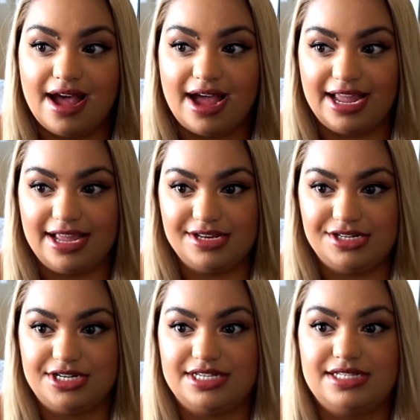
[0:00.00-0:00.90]
I can
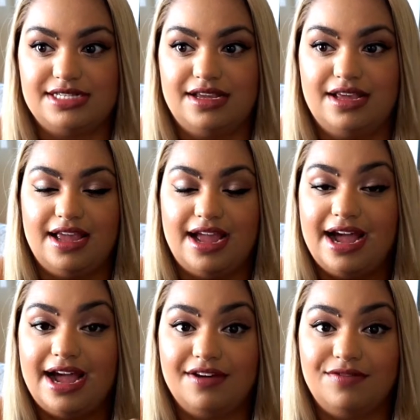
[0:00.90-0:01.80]
just
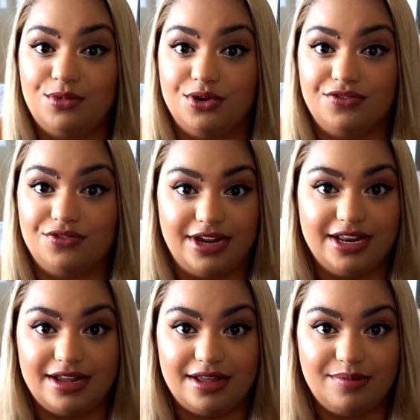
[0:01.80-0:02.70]
have more
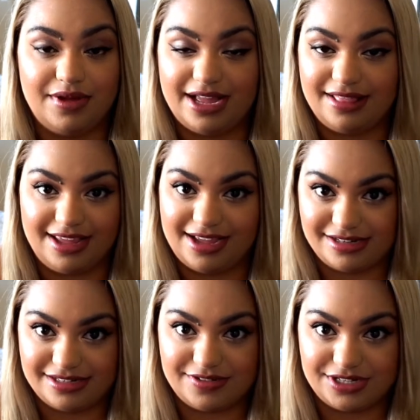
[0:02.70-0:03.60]
freedom at the
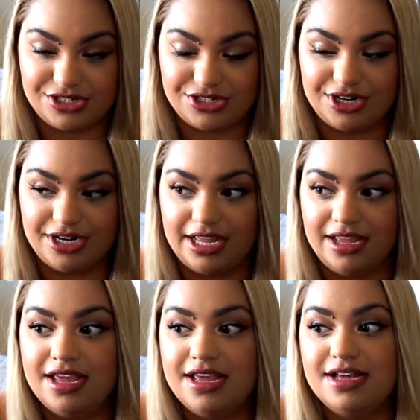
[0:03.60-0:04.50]
end of this journey.